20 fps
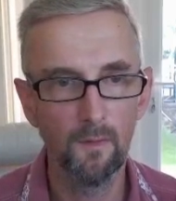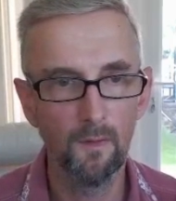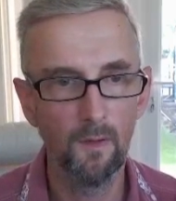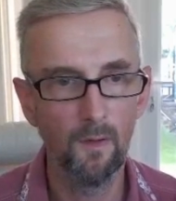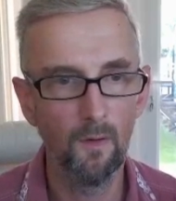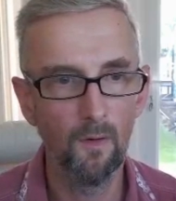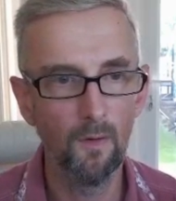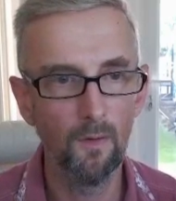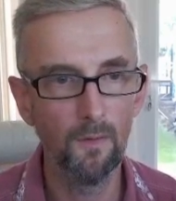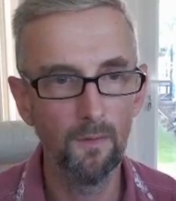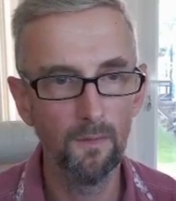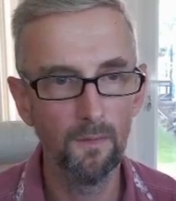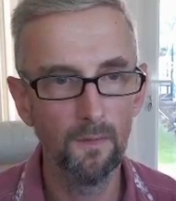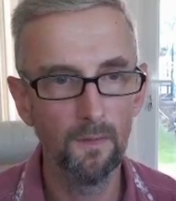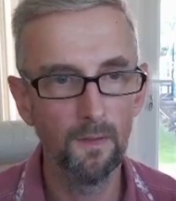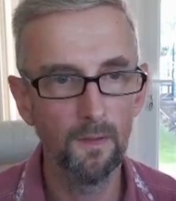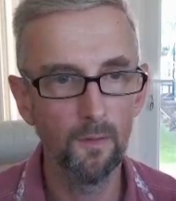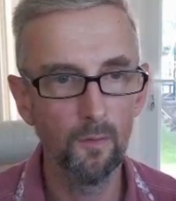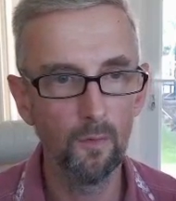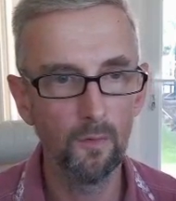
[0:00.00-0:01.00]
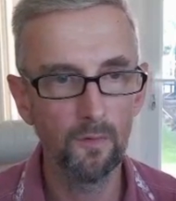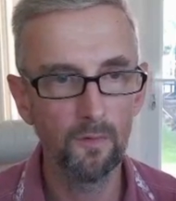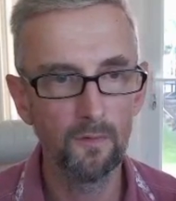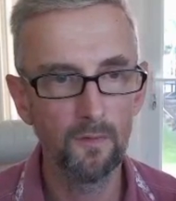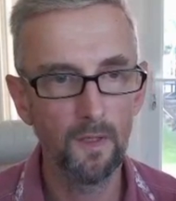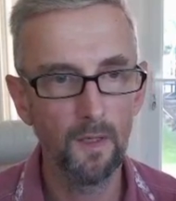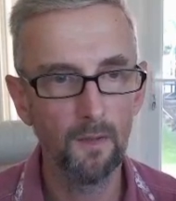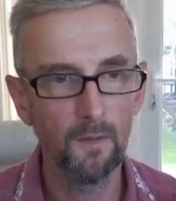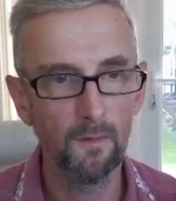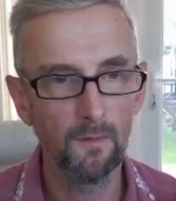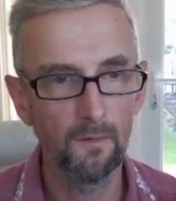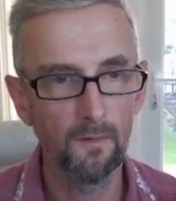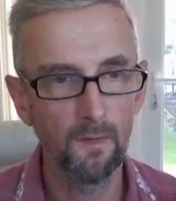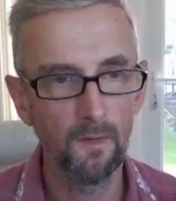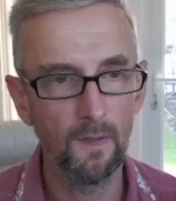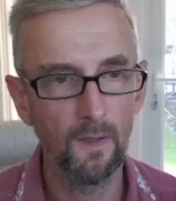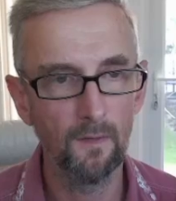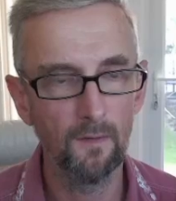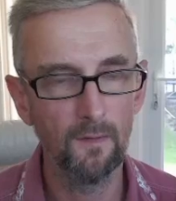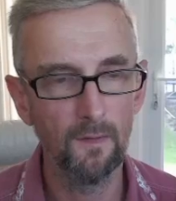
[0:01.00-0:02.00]
on the aux channels, so
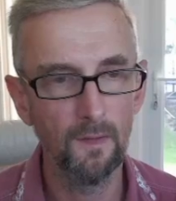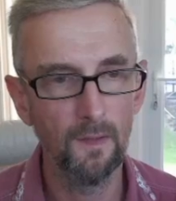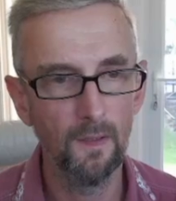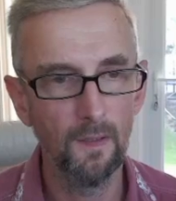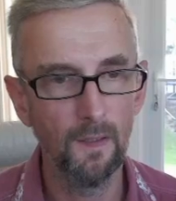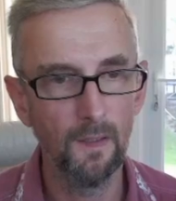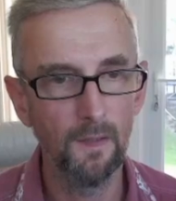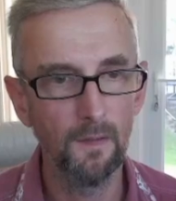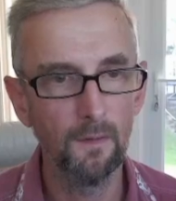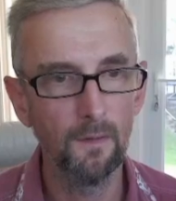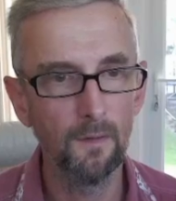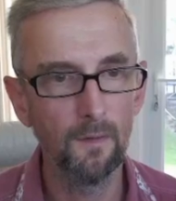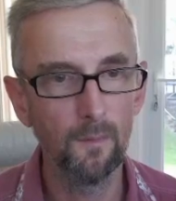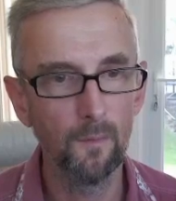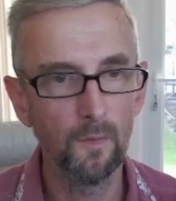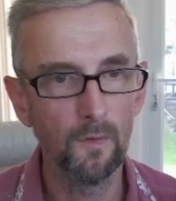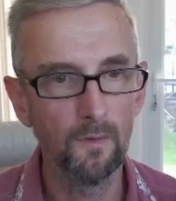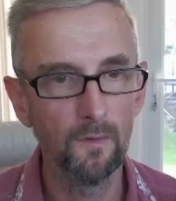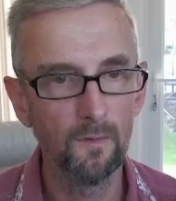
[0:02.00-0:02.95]
that's 9 onwards.